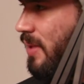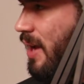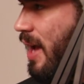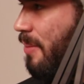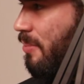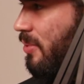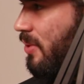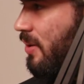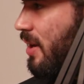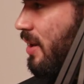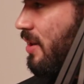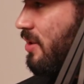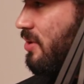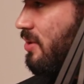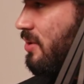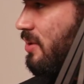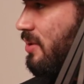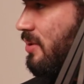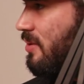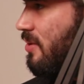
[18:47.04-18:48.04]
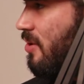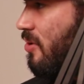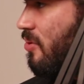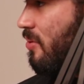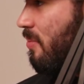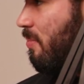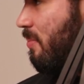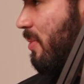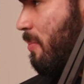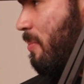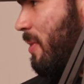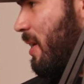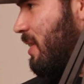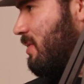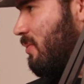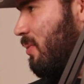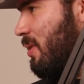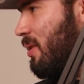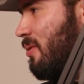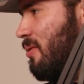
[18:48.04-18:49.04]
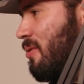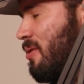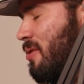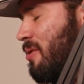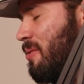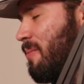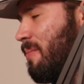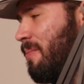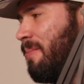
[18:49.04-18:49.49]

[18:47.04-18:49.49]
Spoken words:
application is the best way to learn.